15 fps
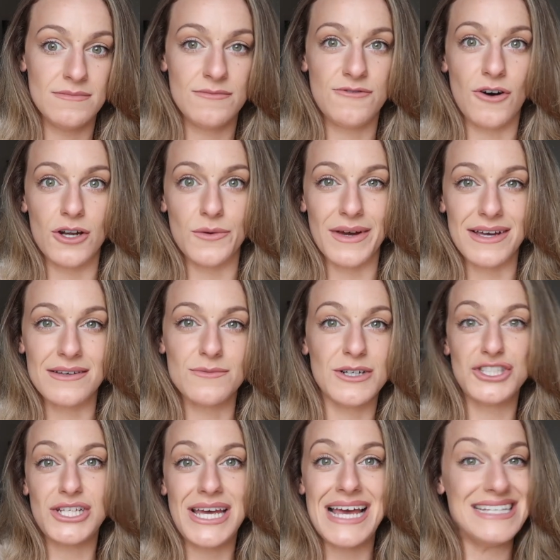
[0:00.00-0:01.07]
following,
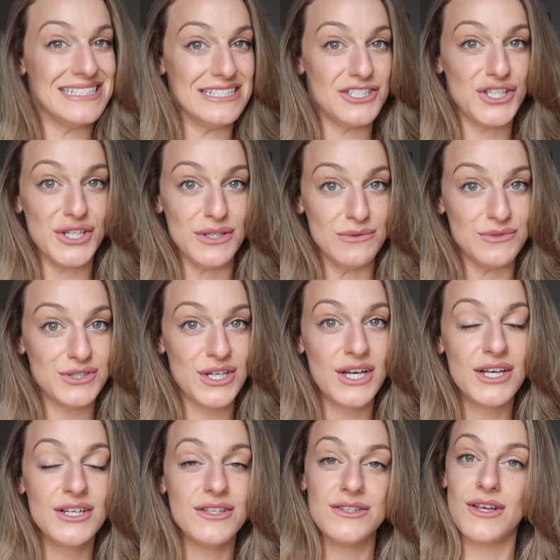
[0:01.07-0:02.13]
which isn't huge.
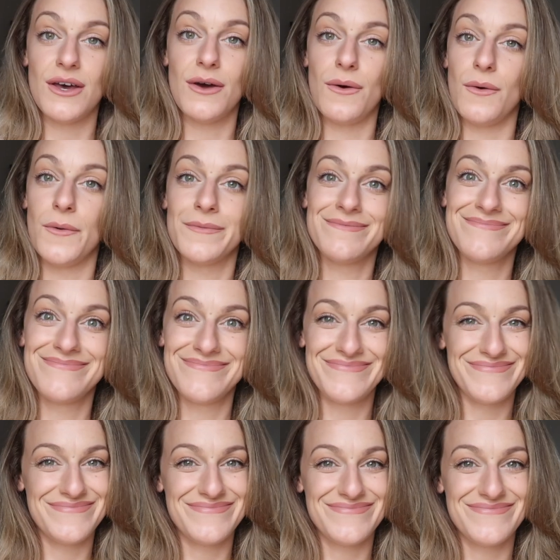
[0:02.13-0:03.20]
So
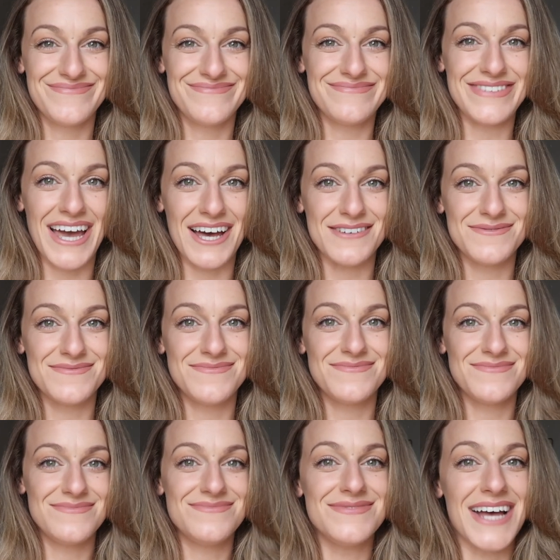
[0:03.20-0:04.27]
yeah,
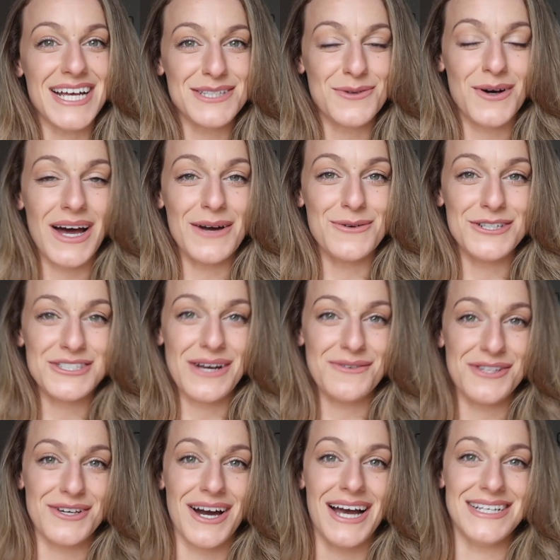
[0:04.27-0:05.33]
that's what I want to share
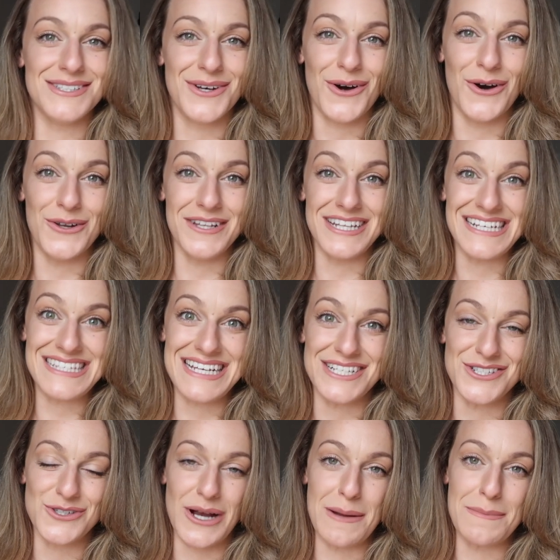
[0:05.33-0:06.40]
with you guys on this
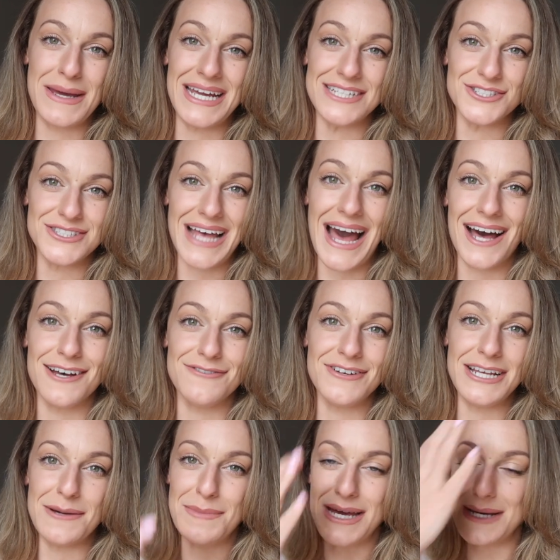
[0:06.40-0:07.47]
Instagram page, just at
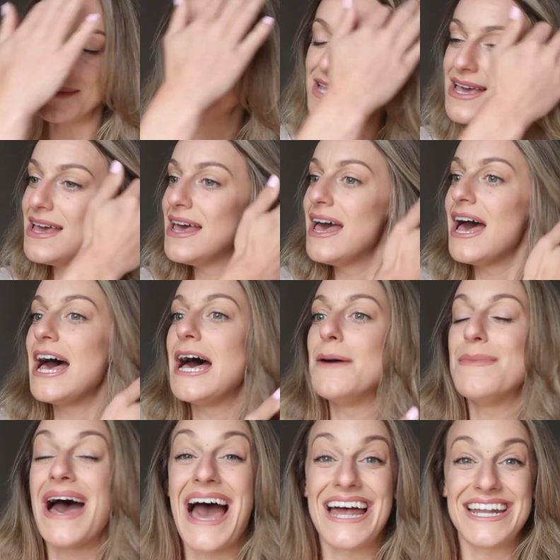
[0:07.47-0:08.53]
Affiliate Babes.
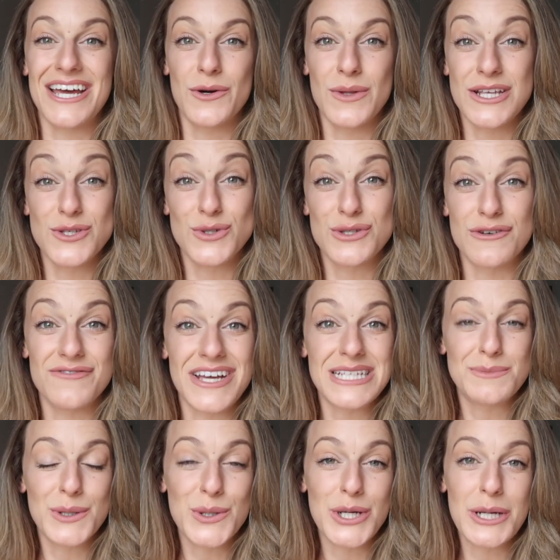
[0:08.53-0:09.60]
And there's also a
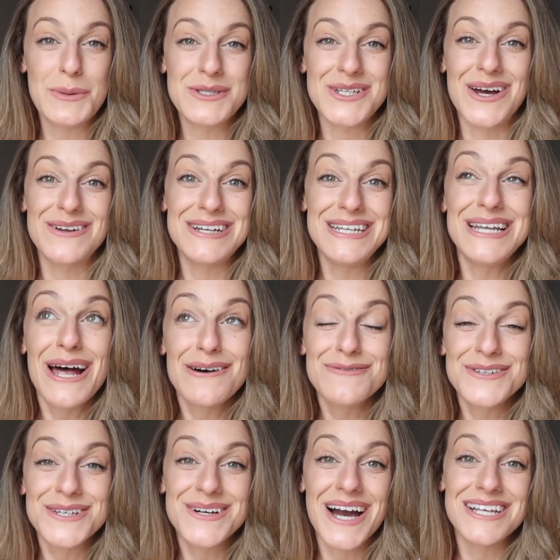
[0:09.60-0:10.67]
Facebook group which I'd love
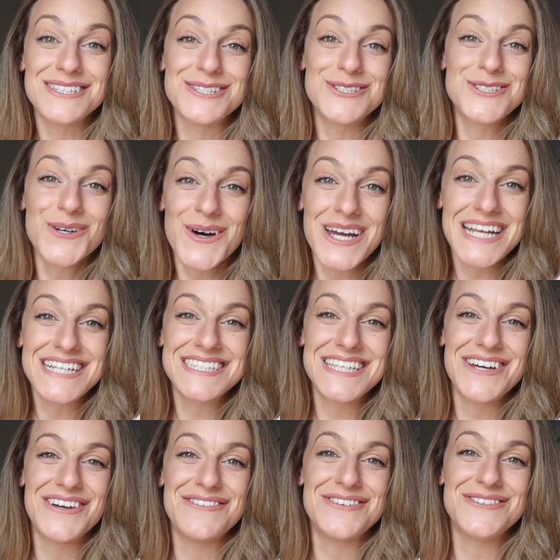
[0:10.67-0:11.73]
for you guys to join.
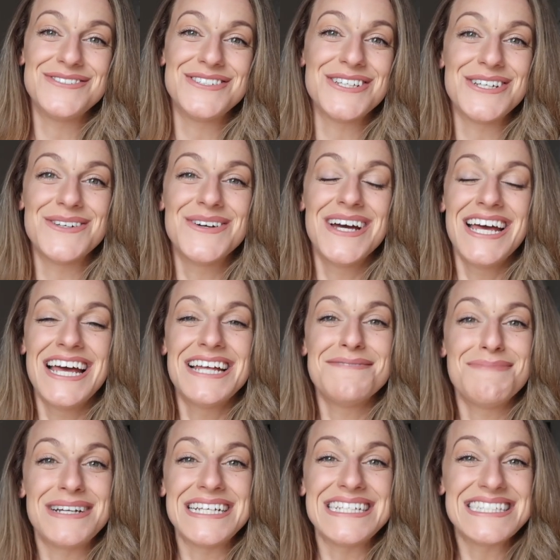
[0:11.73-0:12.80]
So if you do,
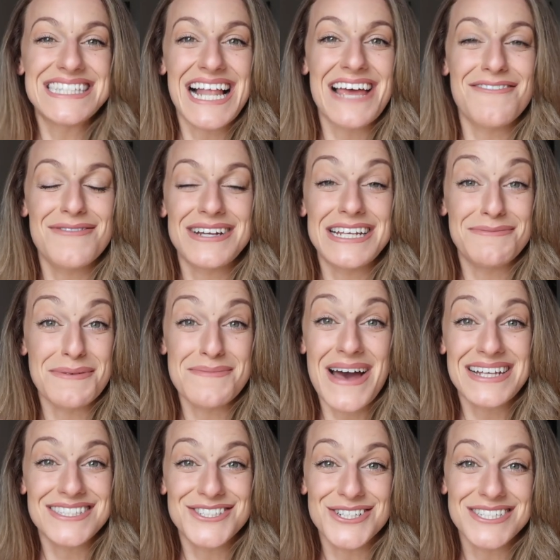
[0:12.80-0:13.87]
please leave a
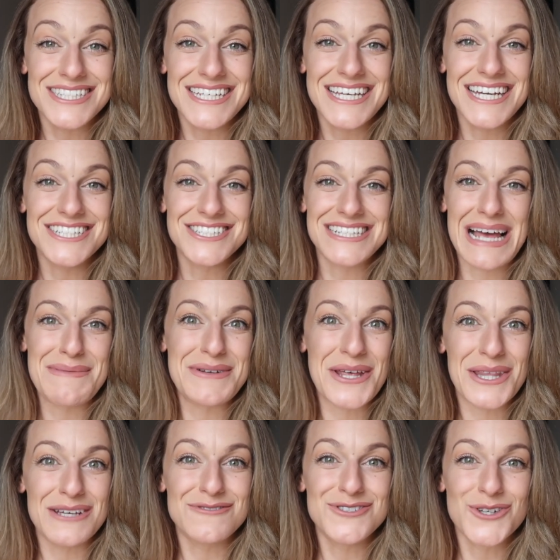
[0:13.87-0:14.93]
message under here to let me
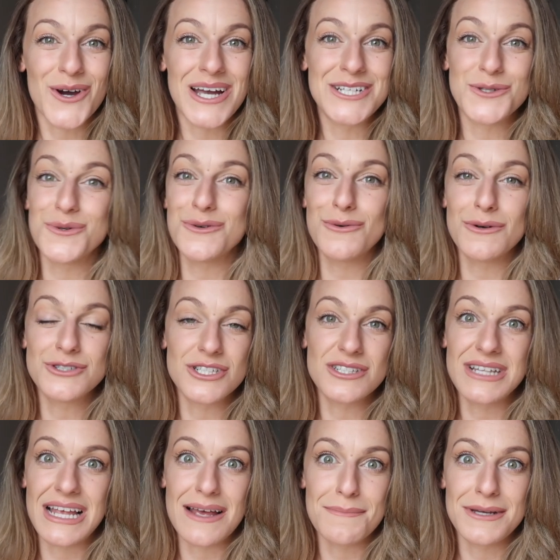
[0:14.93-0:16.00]
know that you've joined, or
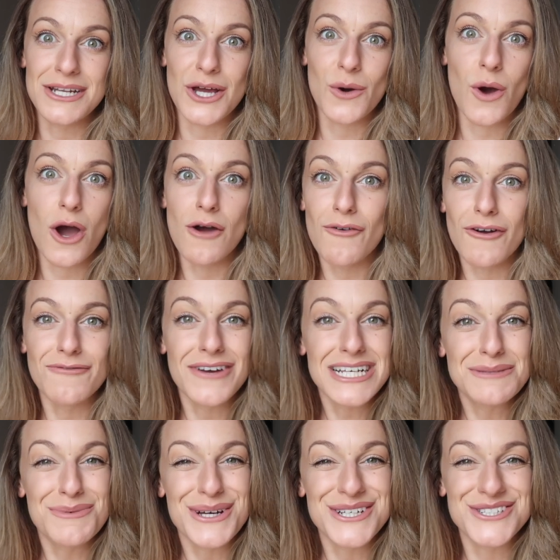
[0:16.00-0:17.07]
just let me know over on
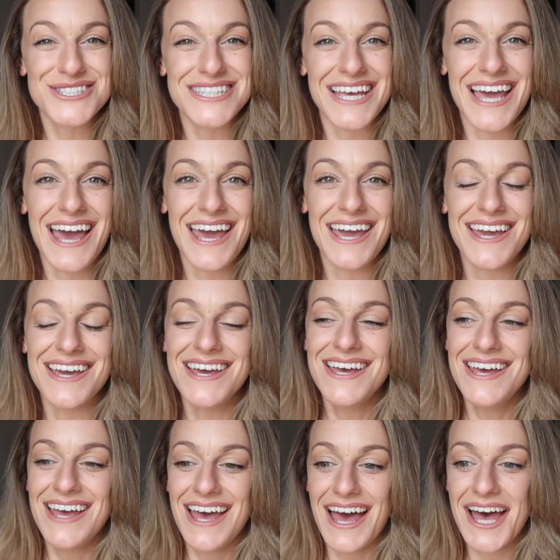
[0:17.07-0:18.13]
Facebook and just say hey.
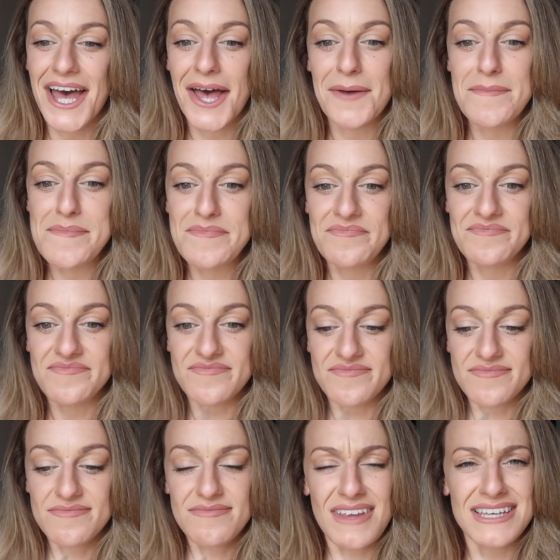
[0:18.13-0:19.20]

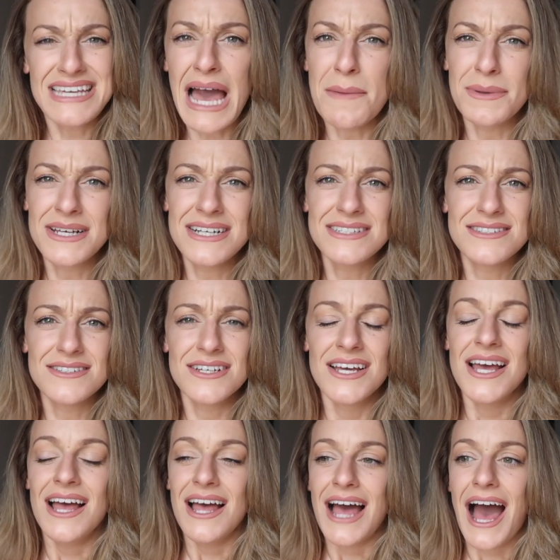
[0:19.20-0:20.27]
Yeah, because
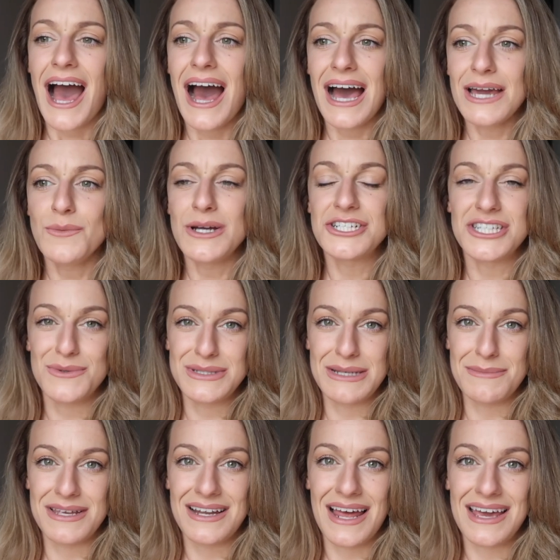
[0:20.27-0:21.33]
I wish there was
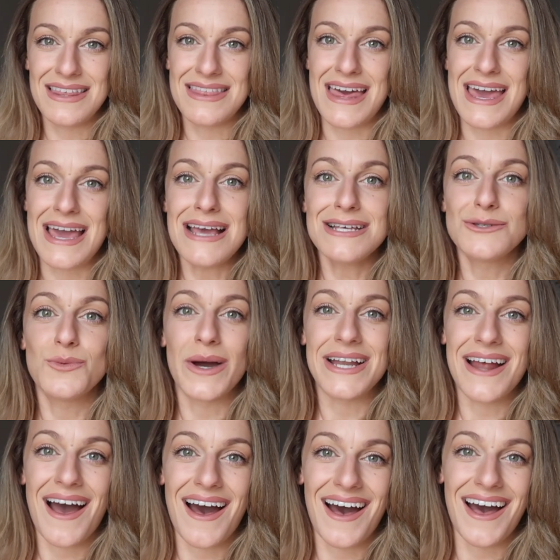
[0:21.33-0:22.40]
something like this
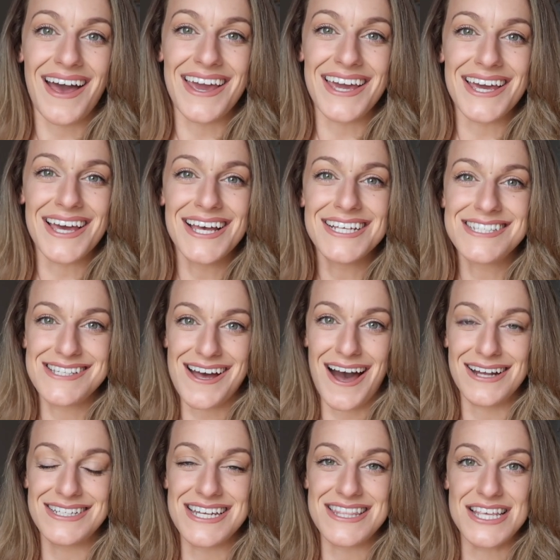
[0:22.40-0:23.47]
when I
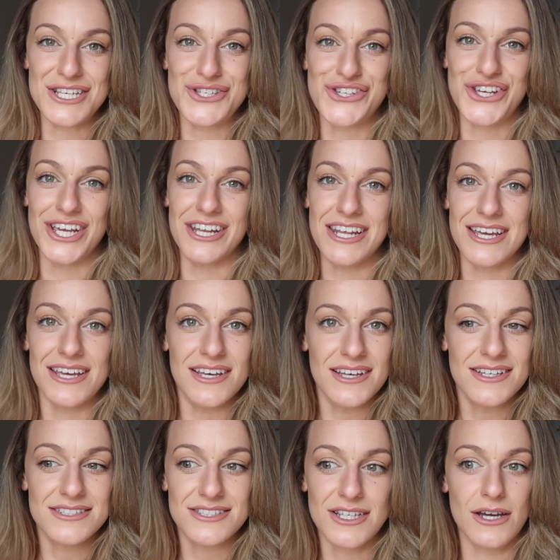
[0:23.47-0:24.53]
started this
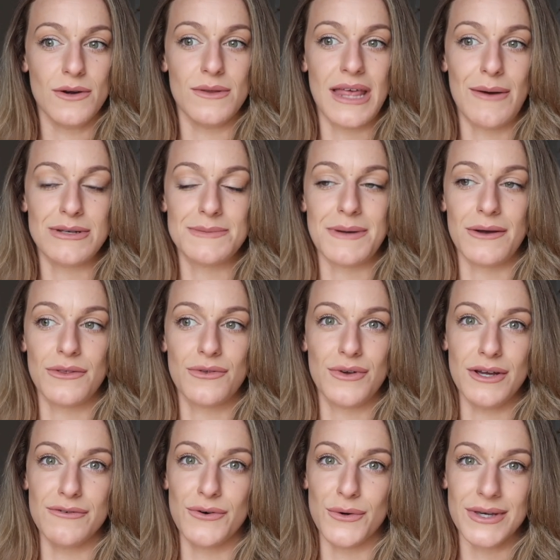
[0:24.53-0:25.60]
journey. So that was about
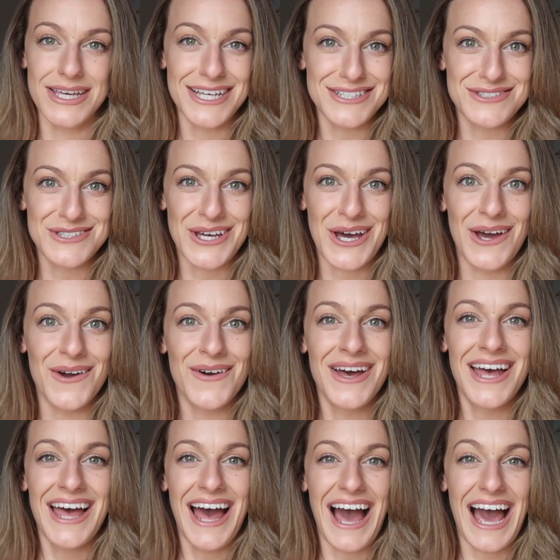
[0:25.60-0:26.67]
3 or 4 years ago, and
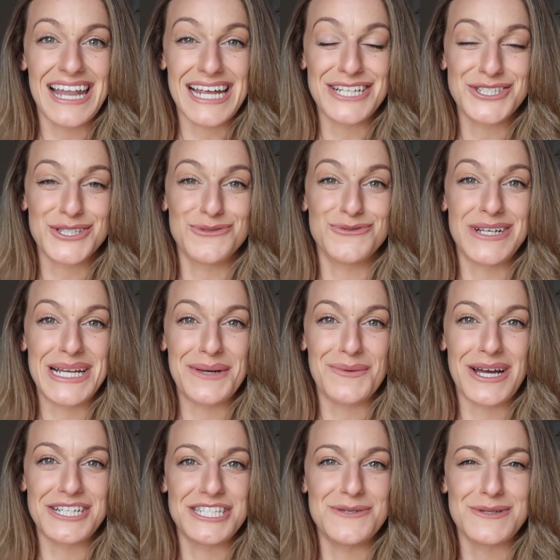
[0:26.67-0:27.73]
I just really
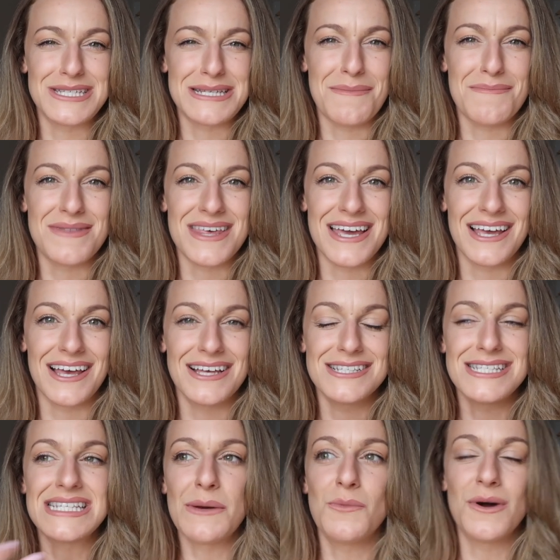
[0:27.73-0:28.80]
wish there was something,
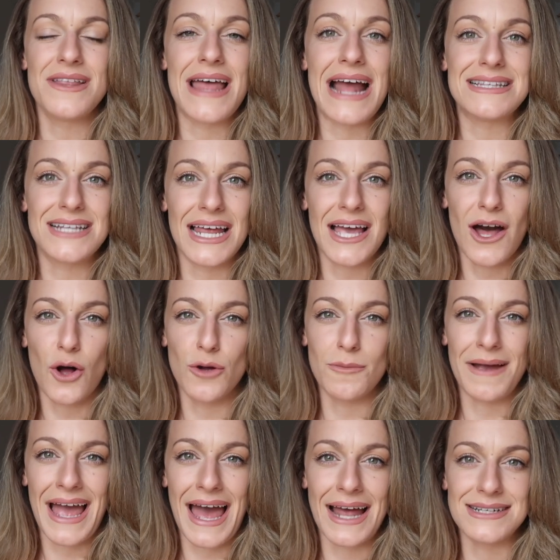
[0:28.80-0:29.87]
someone there to like hold
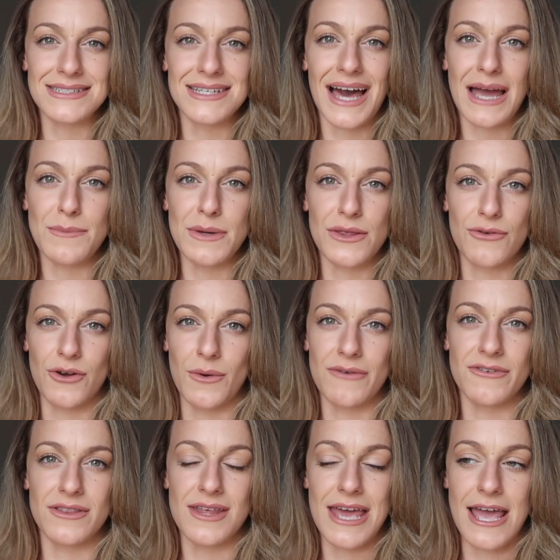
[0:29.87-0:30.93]
my hand and guide me through
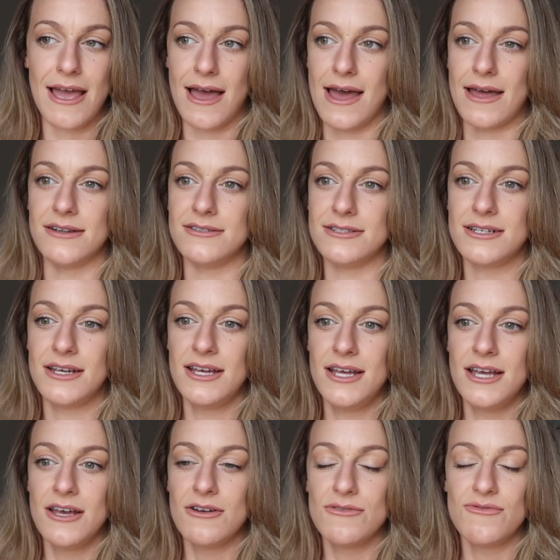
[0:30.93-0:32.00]
everything, and
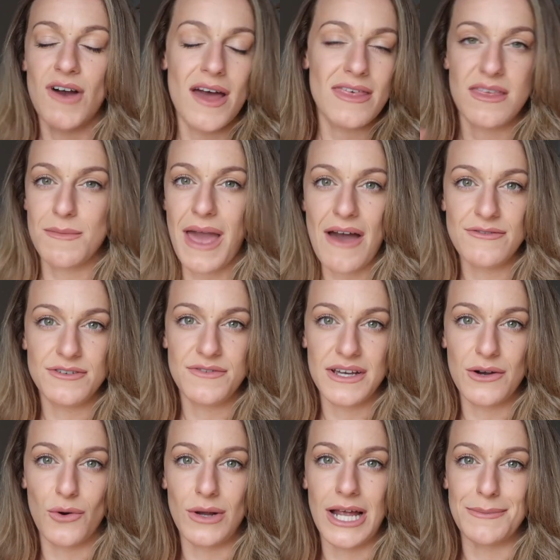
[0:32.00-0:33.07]
rather than me having to
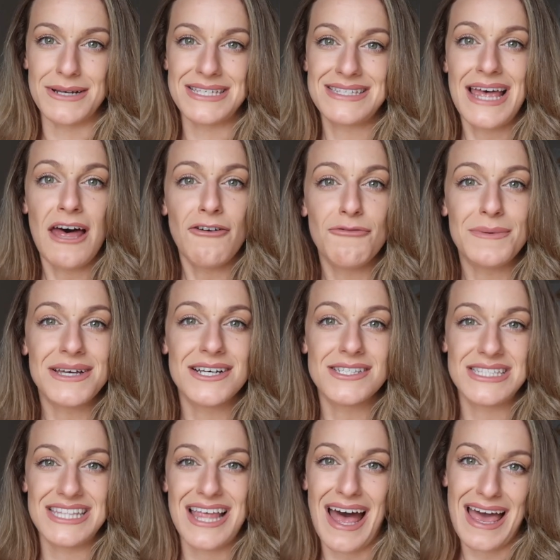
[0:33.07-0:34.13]
figure it all out myself,
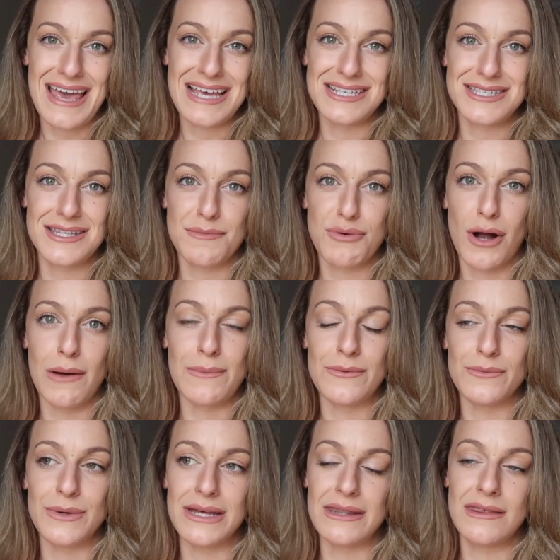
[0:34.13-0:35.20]
because that is the
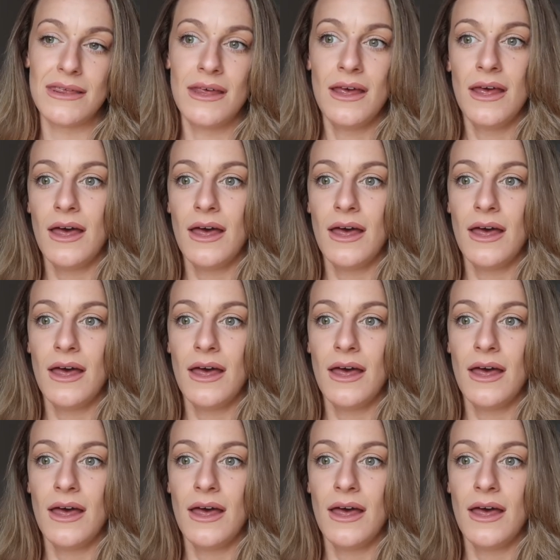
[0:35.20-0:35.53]
problem with,